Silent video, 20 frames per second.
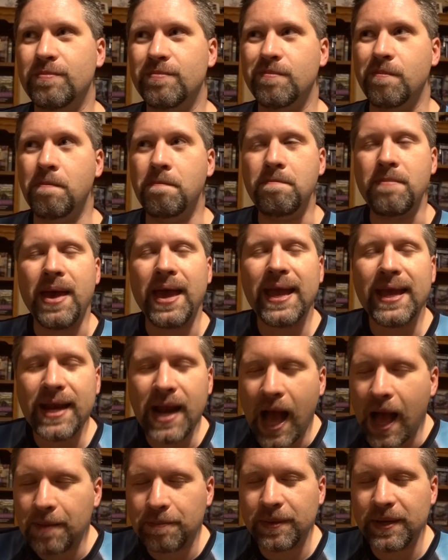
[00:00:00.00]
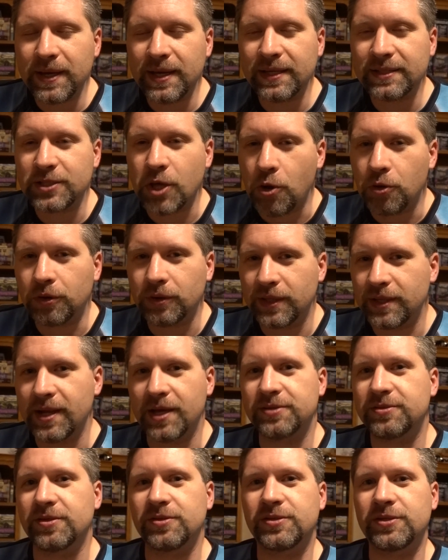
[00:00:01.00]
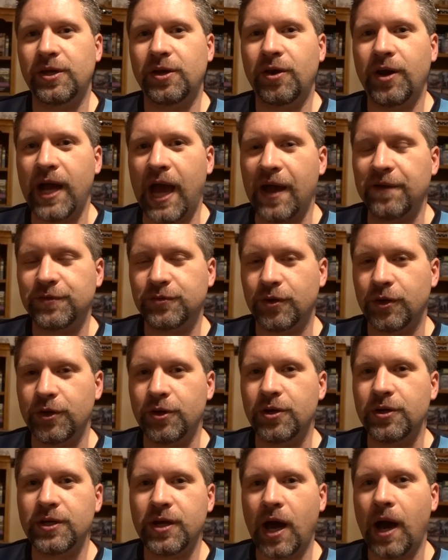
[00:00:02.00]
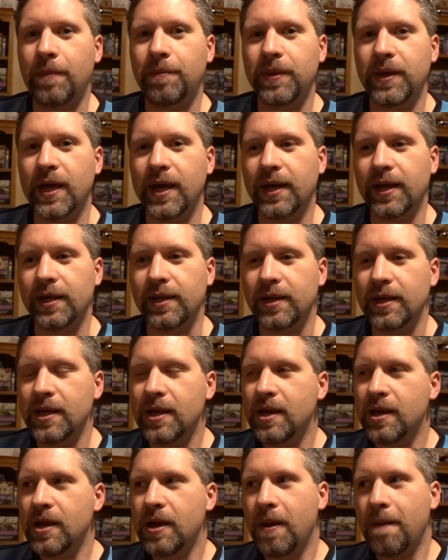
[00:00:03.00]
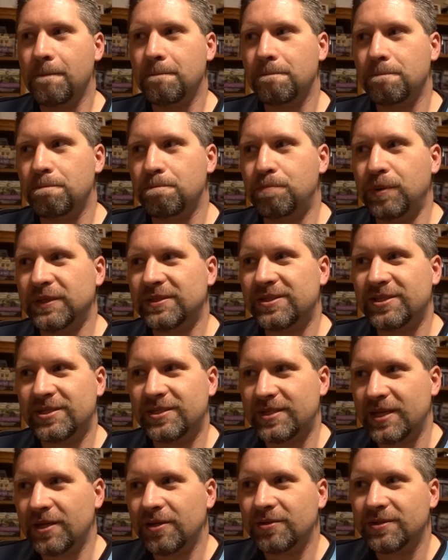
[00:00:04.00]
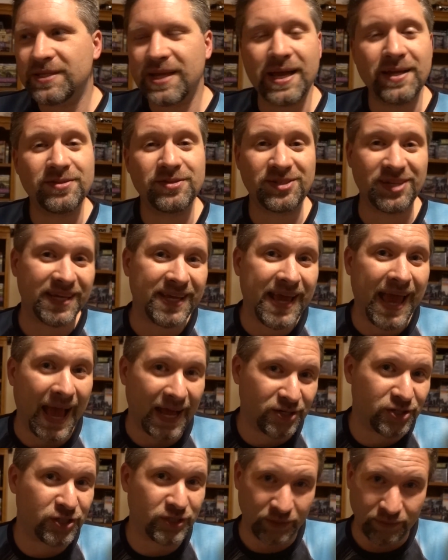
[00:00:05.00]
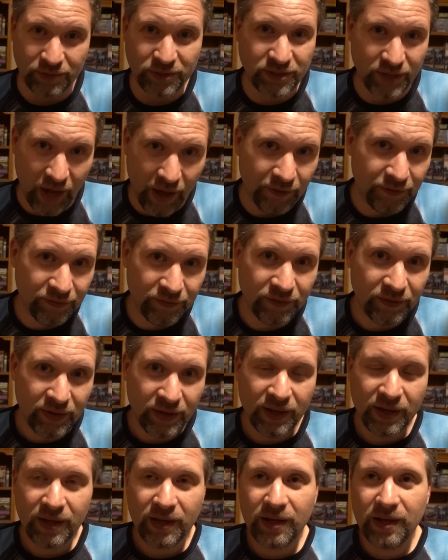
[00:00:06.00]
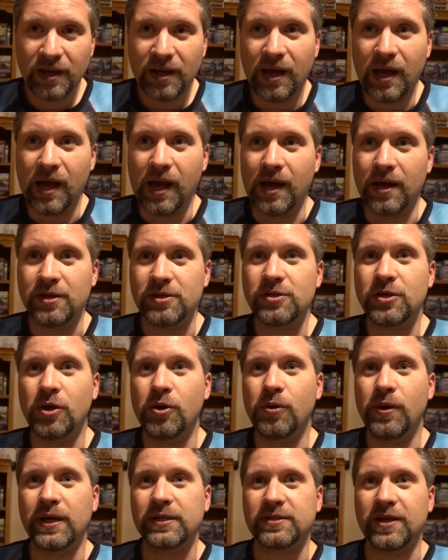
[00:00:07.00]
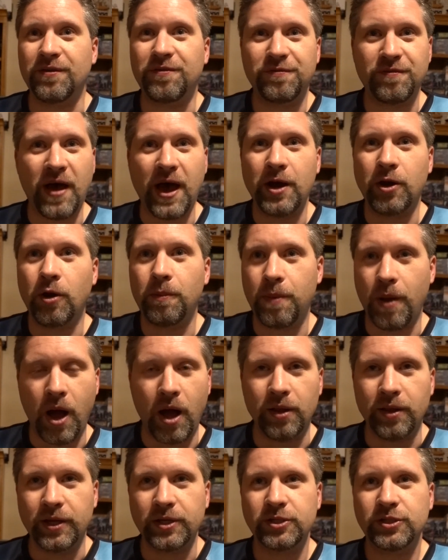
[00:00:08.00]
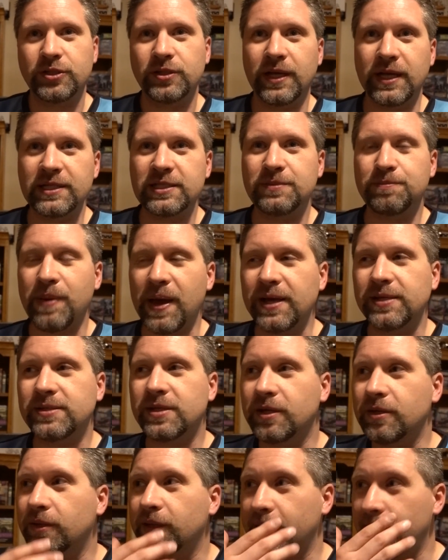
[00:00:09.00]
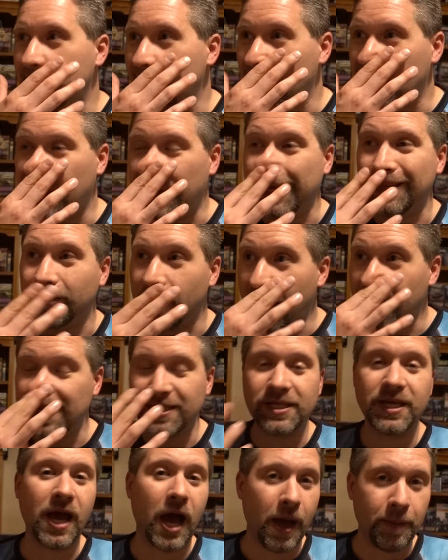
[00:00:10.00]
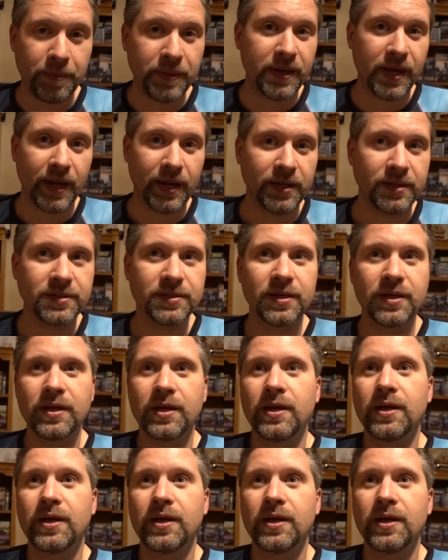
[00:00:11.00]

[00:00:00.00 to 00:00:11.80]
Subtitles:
may not be totally necessary after a good copy edit, but still tends to catch some stuff. So it's a final polish. It's basically a light copy edit.